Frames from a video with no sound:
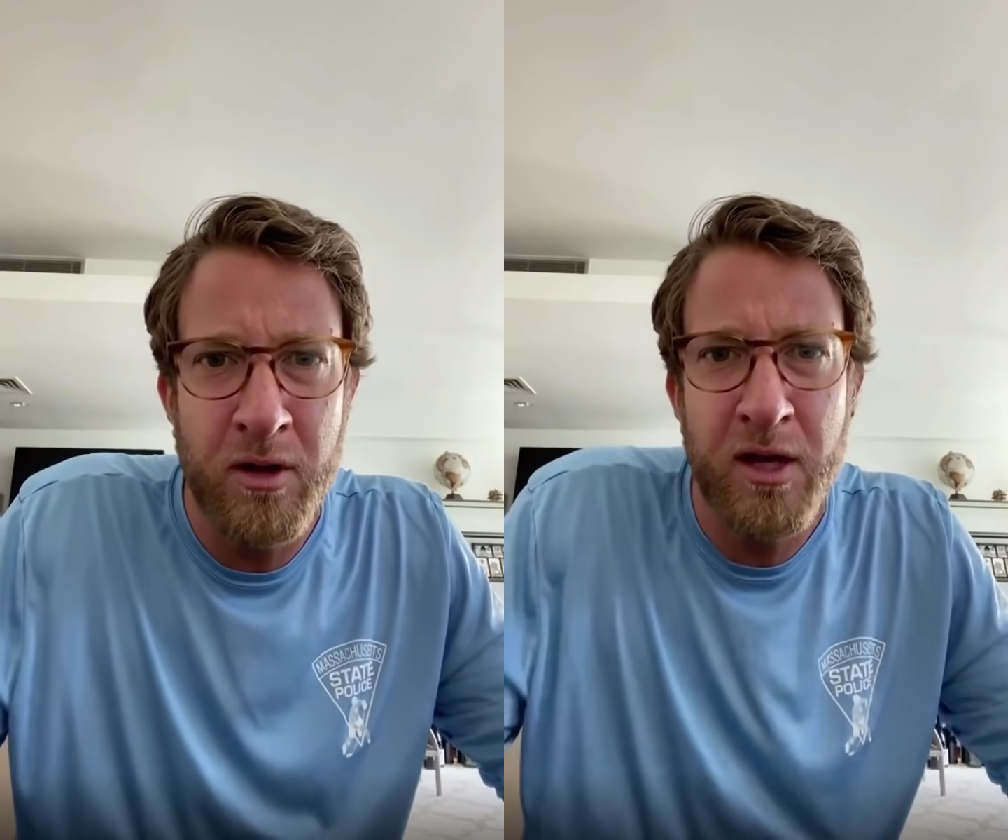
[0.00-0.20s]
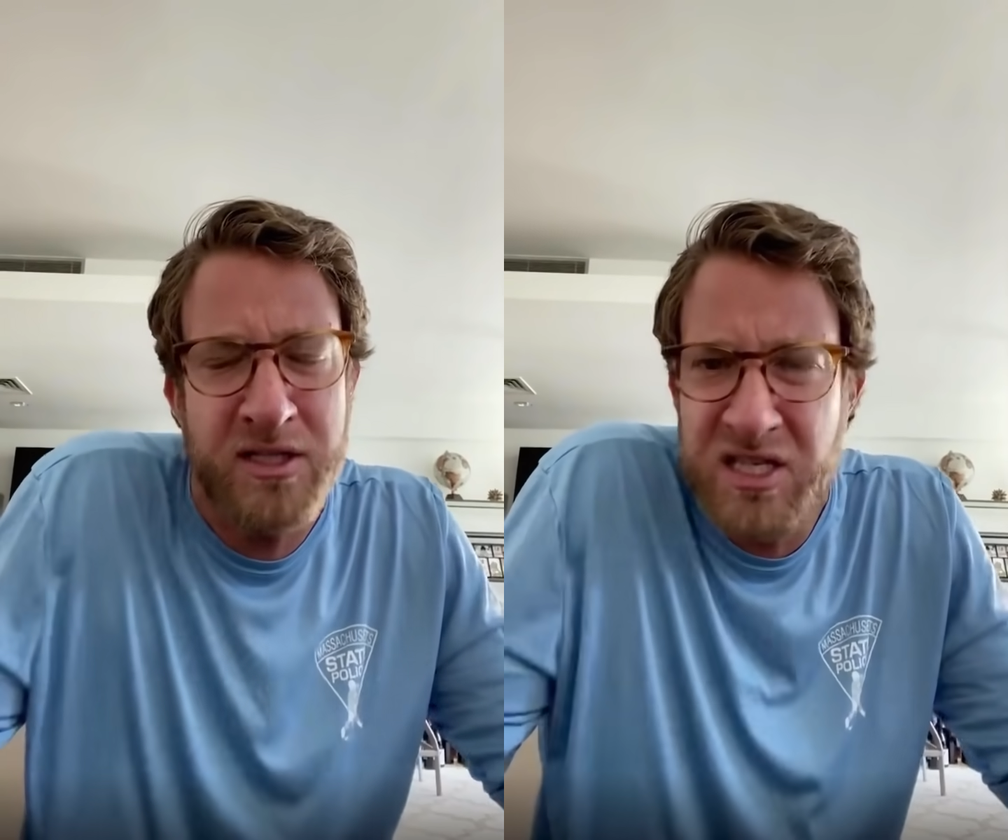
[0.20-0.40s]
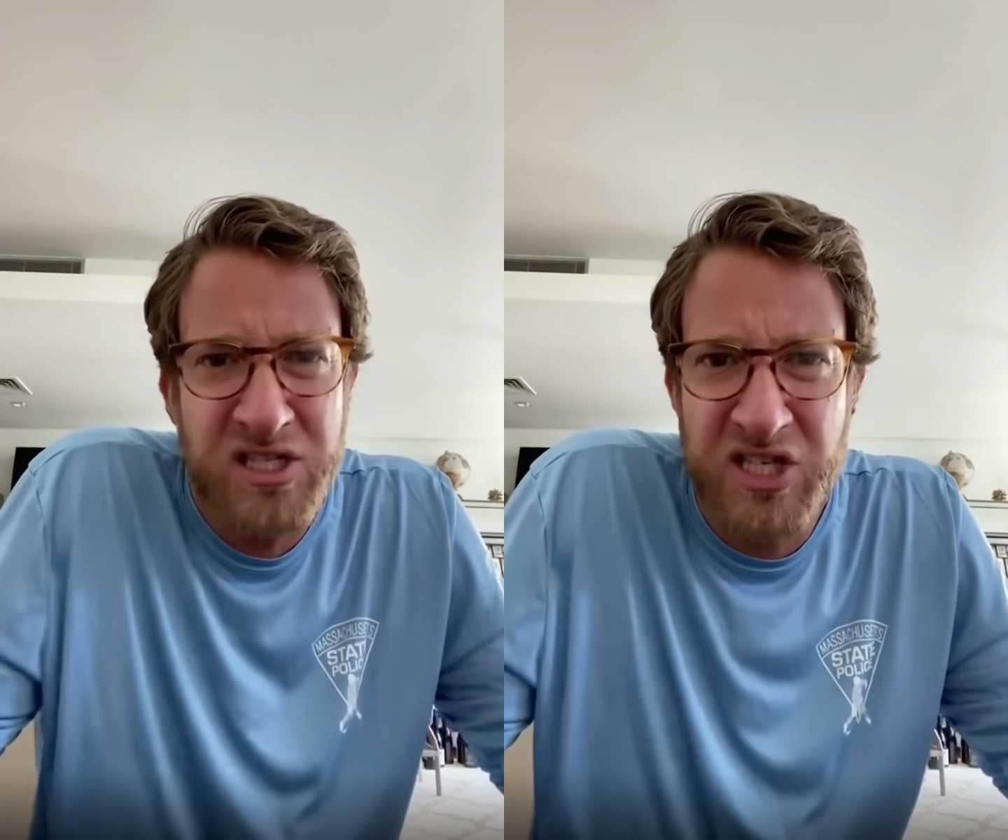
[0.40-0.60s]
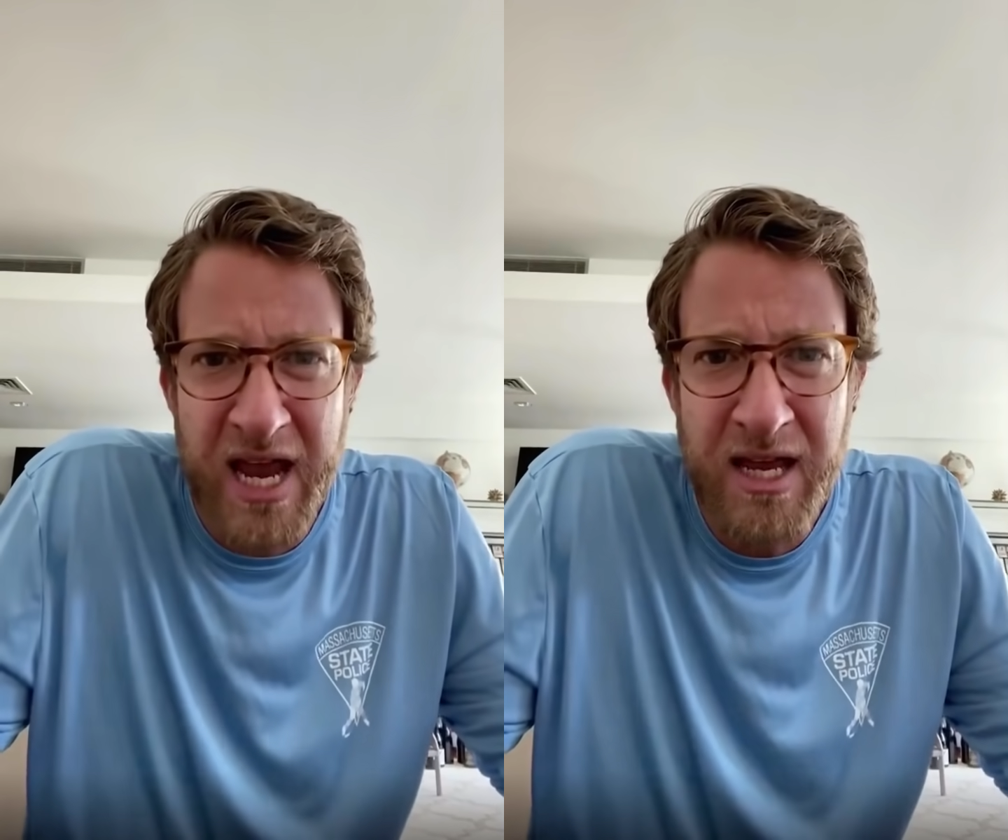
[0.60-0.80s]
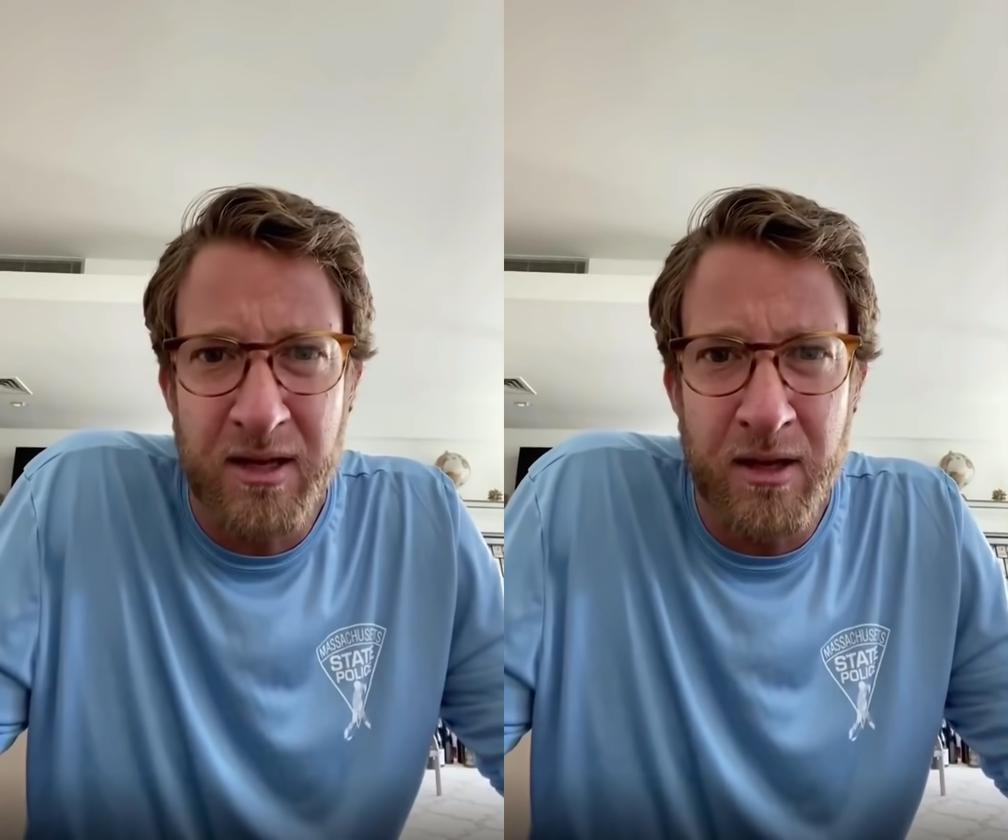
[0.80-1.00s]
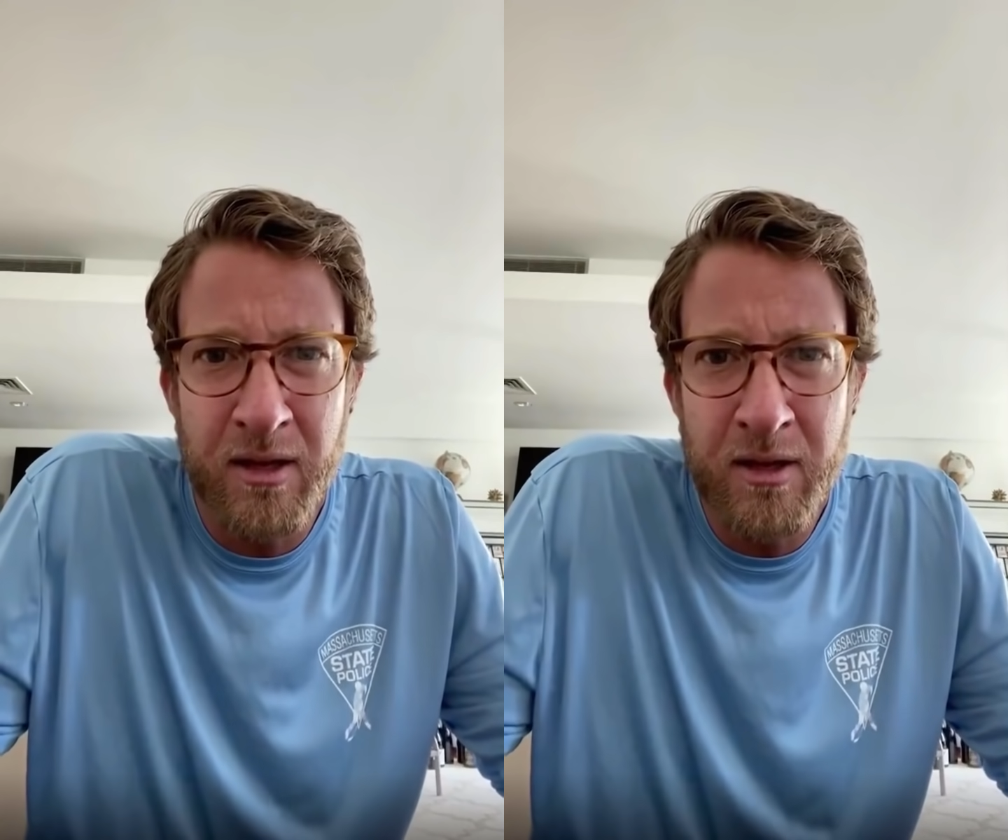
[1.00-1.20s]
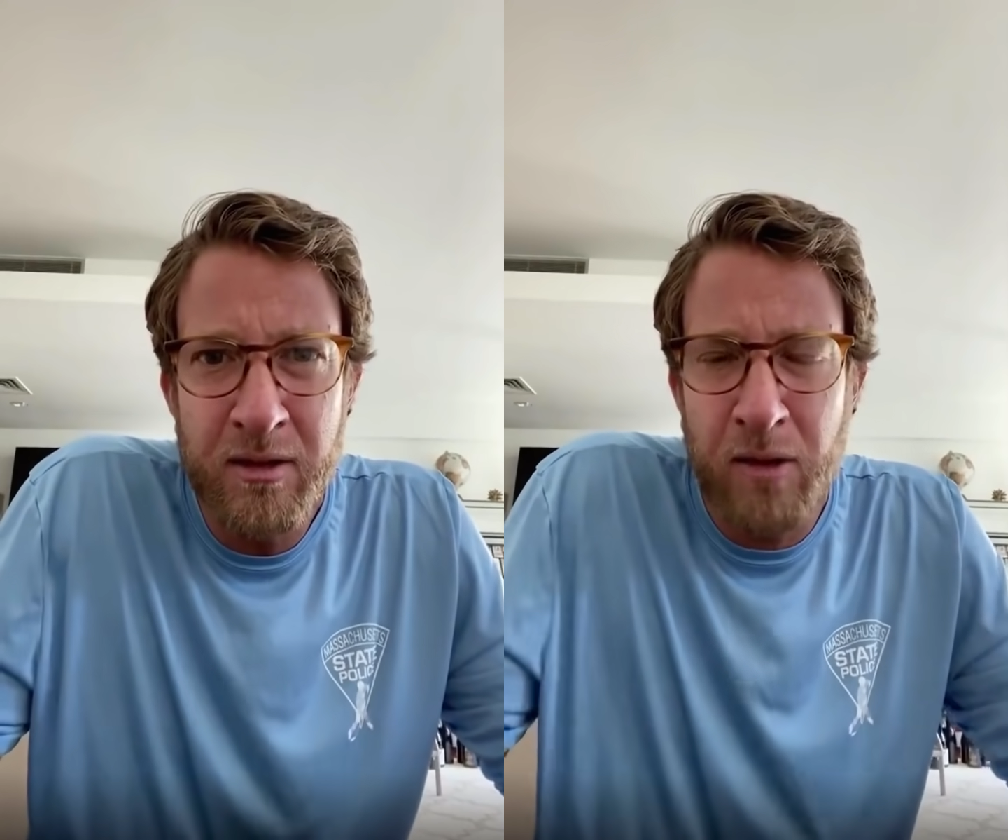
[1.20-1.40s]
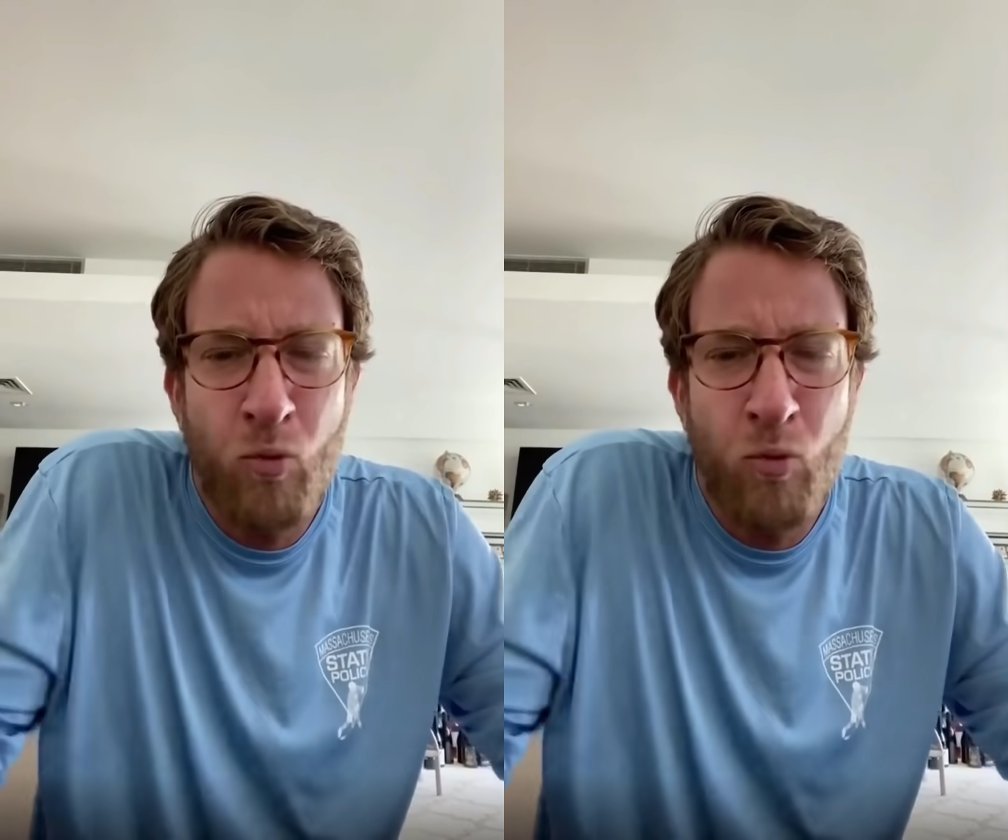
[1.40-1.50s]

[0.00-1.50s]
It's insane. Like,